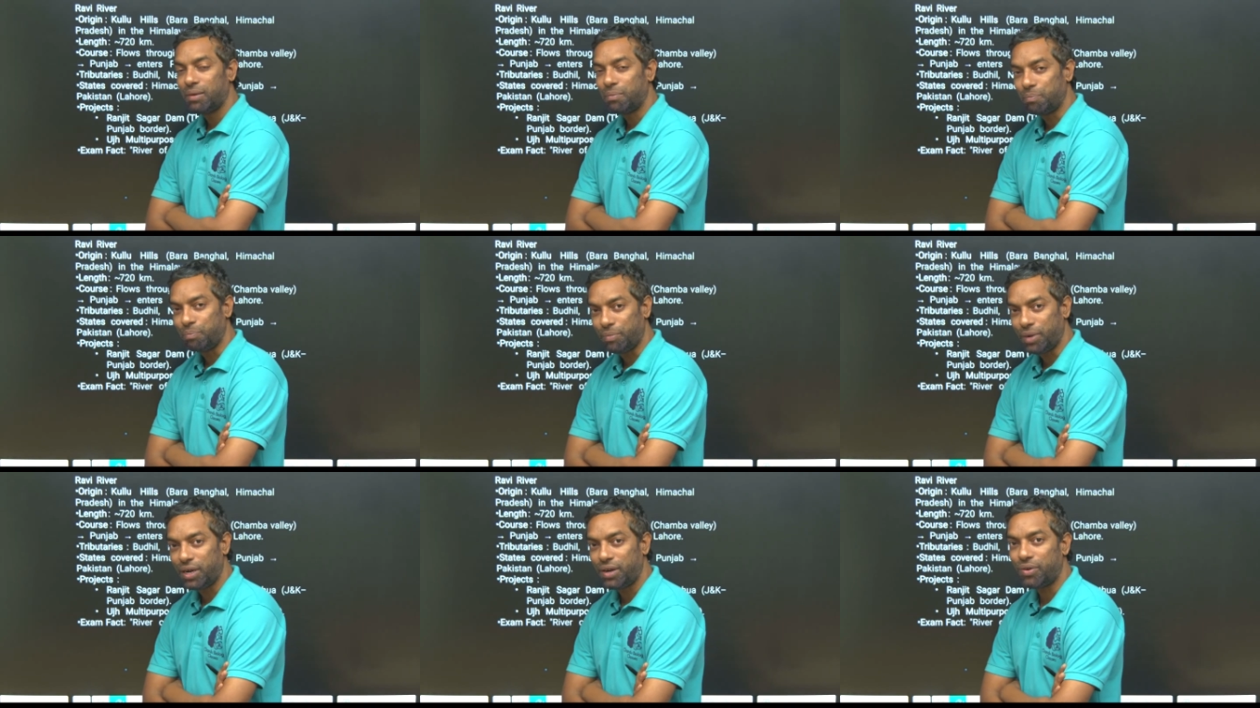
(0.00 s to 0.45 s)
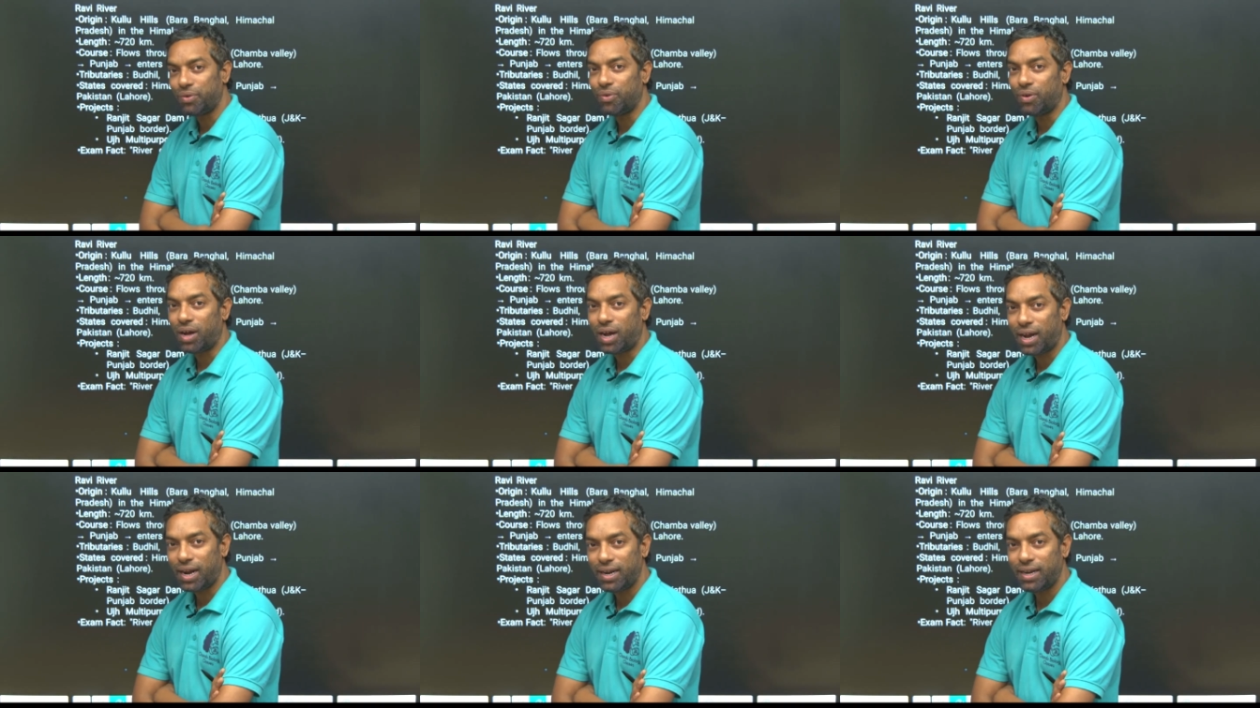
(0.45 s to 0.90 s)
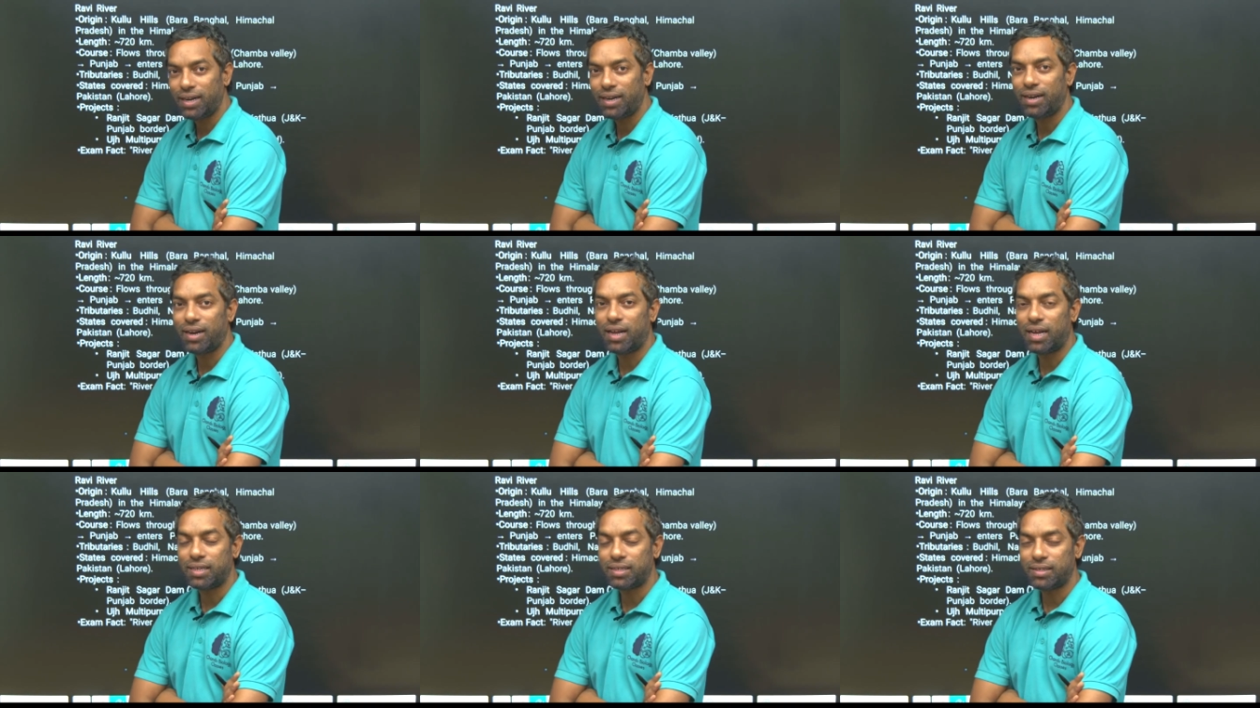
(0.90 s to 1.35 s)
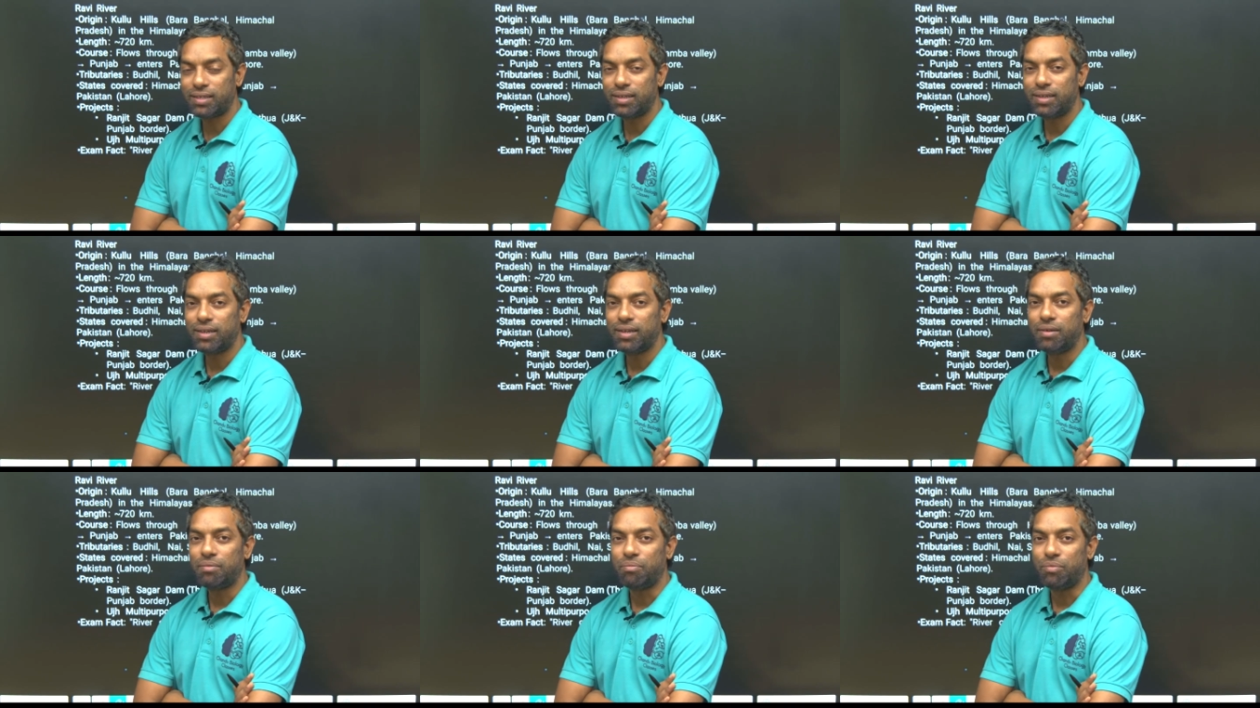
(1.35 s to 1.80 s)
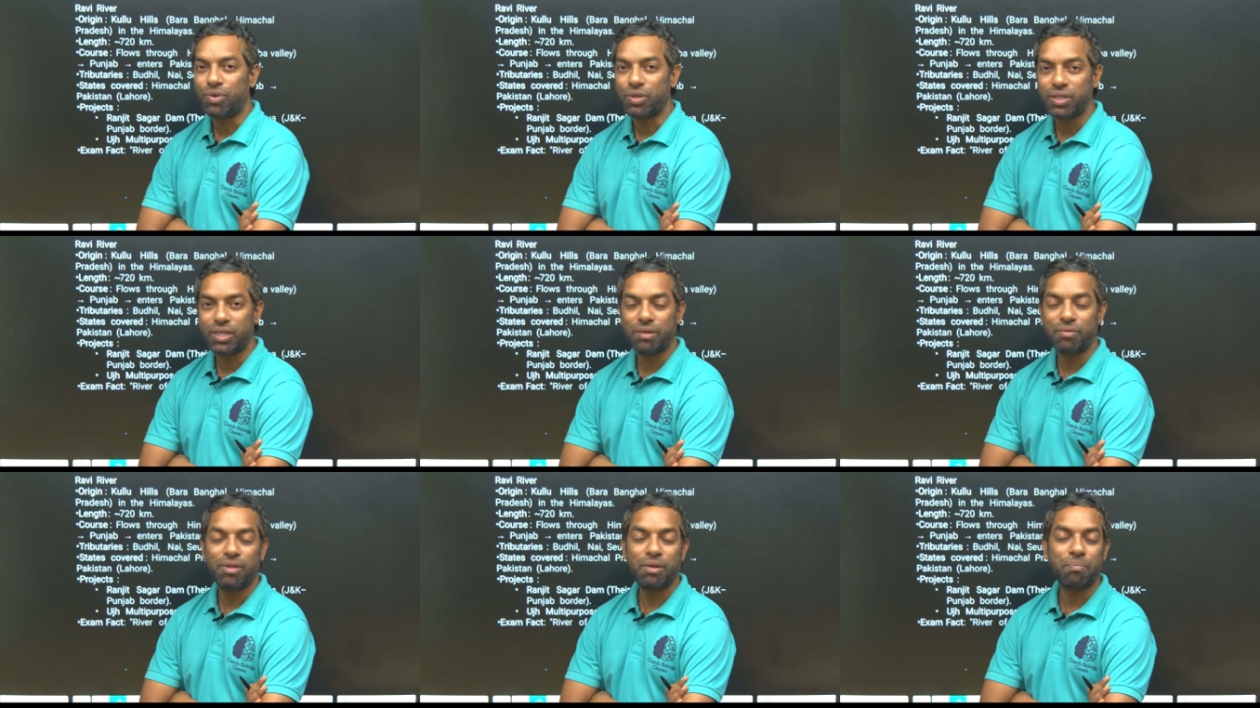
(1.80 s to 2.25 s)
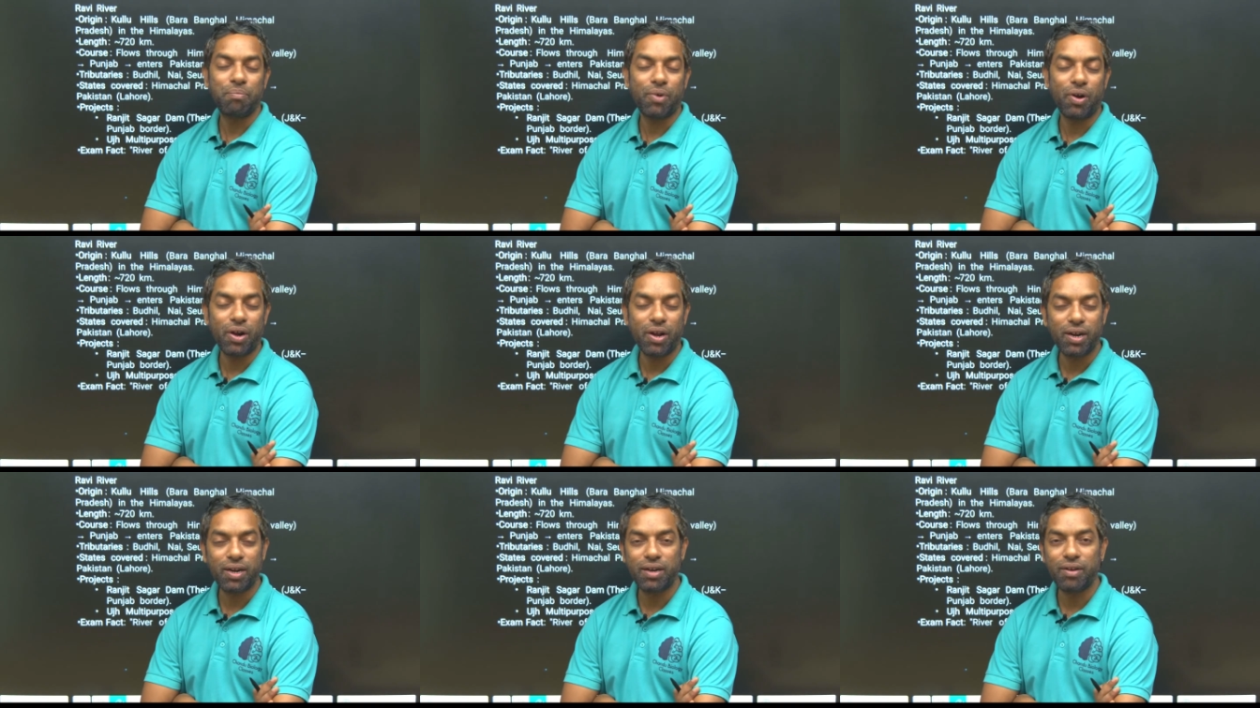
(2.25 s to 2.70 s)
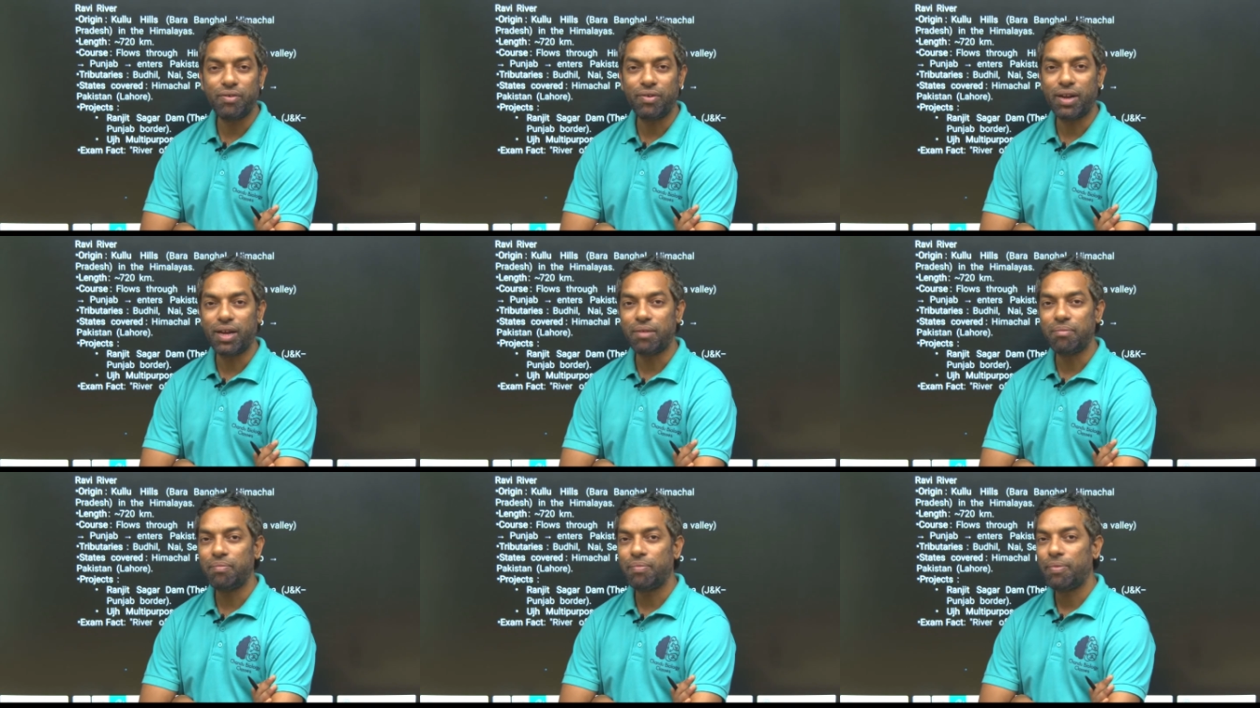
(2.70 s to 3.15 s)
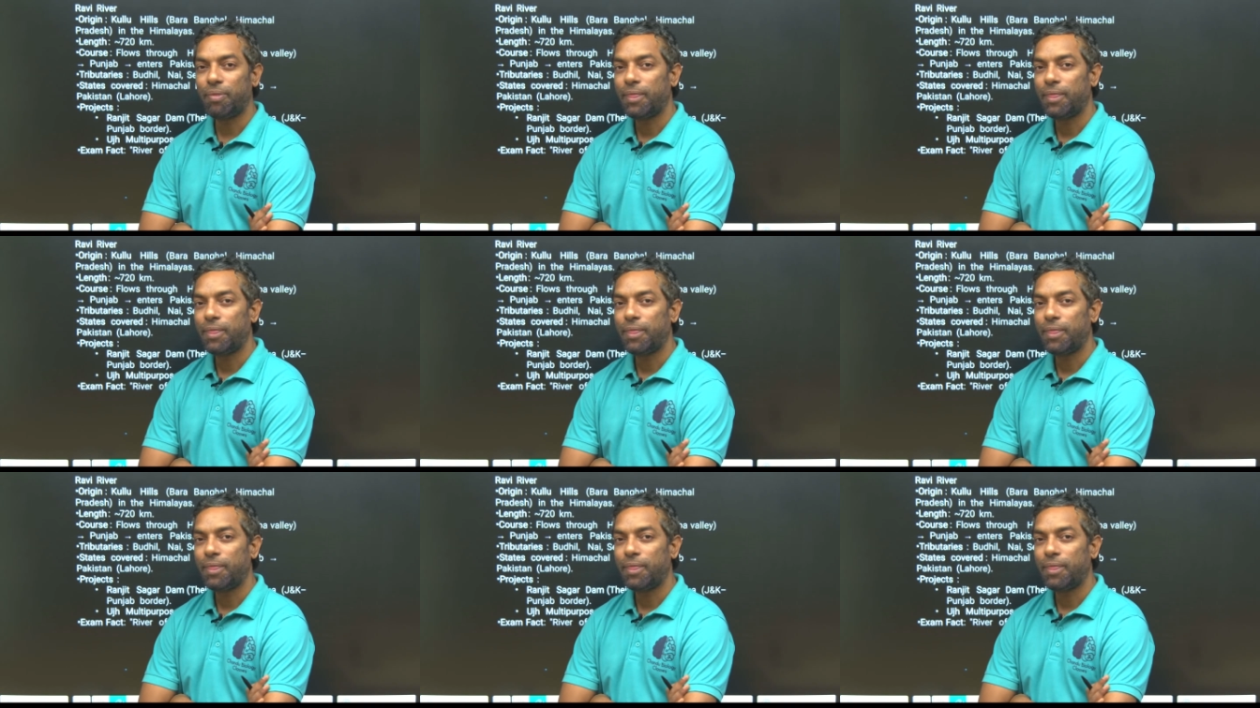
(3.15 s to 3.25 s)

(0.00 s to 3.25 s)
Me too. I did last most of the productive time.